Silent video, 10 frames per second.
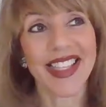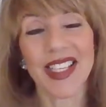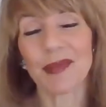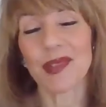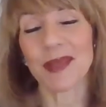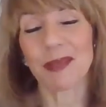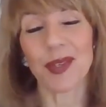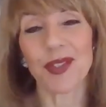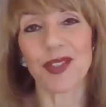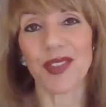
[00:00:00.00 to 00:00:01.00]
it was a
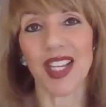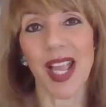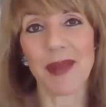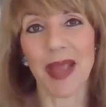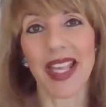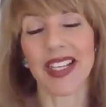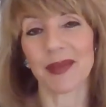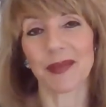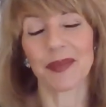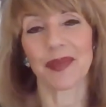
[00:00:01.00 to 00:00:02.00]
portrait of Glen A.
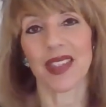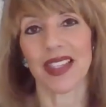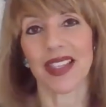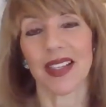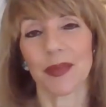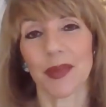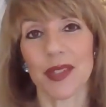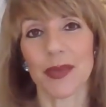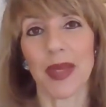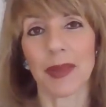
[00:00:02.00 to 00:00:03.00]
Baker. It was a